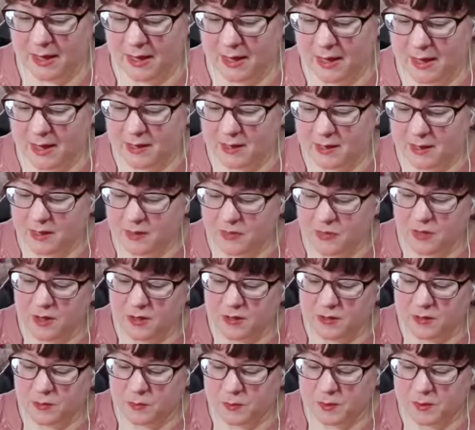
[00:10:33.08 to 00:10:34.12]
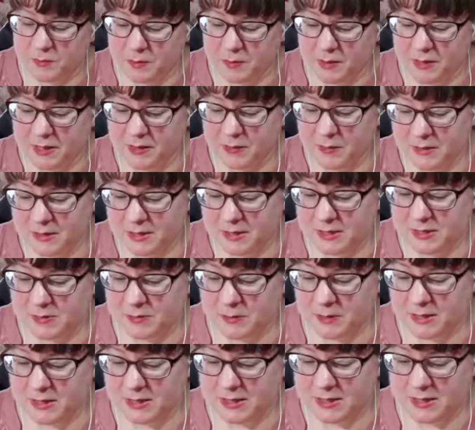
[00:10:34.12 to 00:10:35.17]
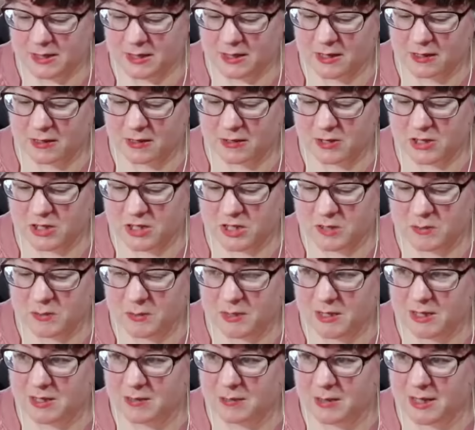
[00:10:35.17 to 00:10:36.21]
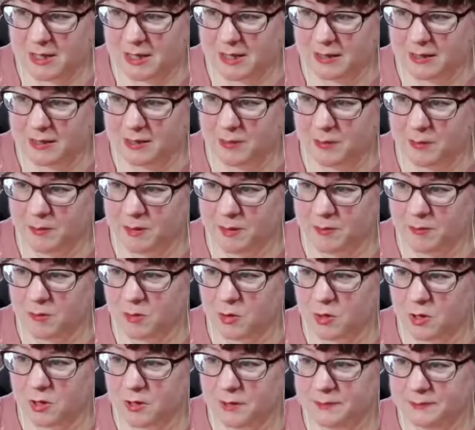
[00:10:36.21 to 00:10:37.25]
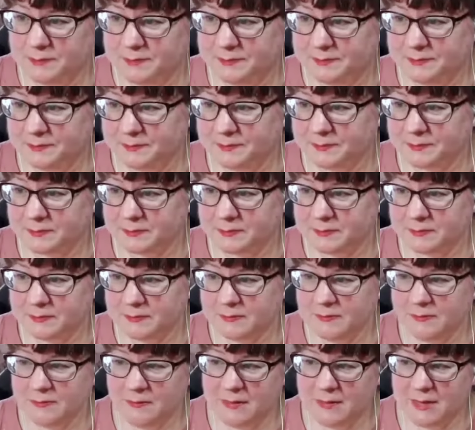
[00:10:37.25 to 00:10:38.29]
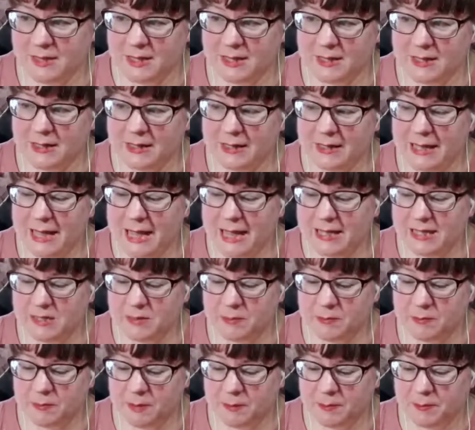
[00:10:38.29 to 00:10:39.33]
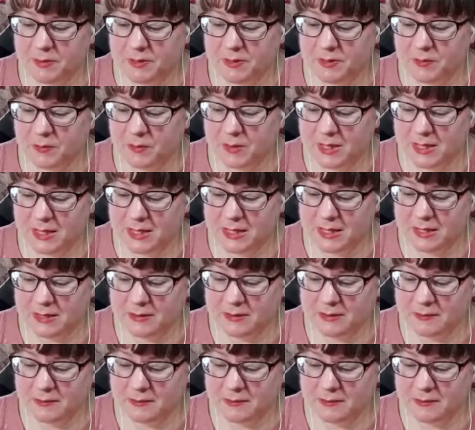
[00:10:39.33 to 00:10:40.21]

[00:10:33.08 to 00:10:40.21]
And I thought that we'd play with this because the colors speak to me a little bit more than the last bump that we did.